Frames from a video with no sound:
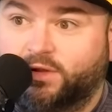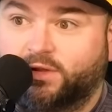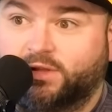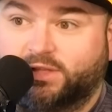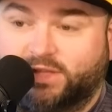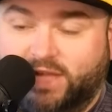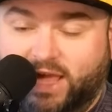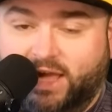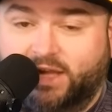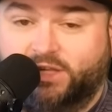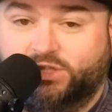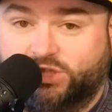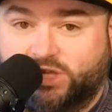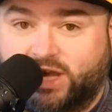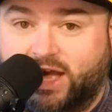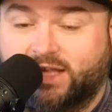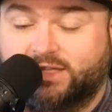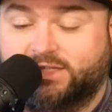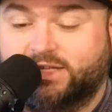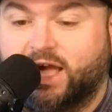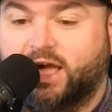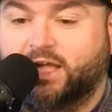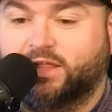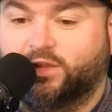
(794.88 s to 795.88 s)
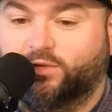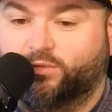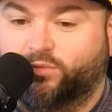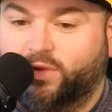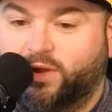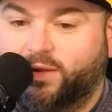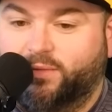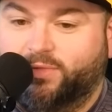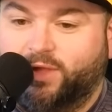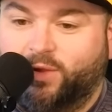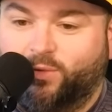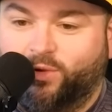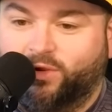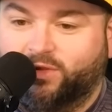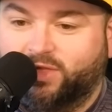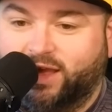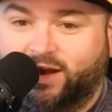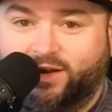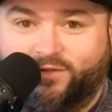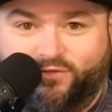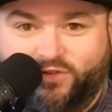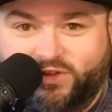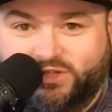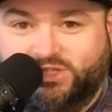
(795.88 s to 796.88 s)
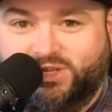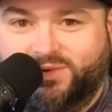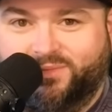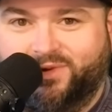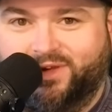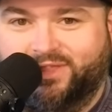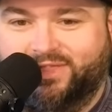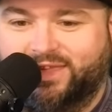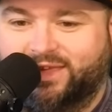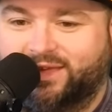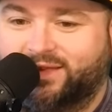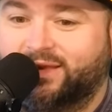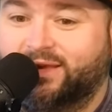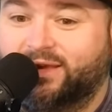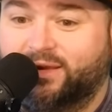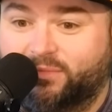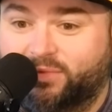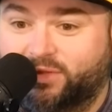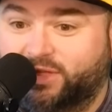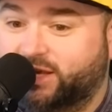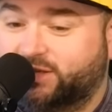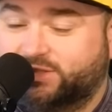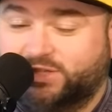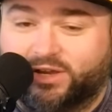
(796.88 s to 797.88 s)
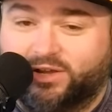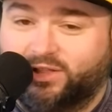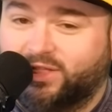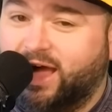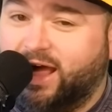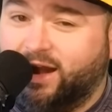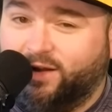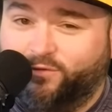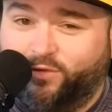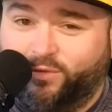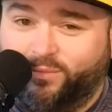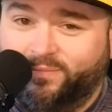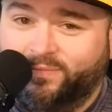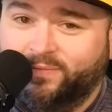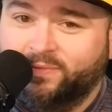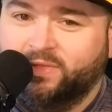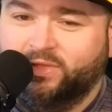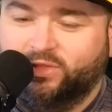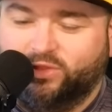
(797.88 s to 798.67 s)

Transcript: Take shots at the rim. They weren't that efficient with it, but they took a lot of them.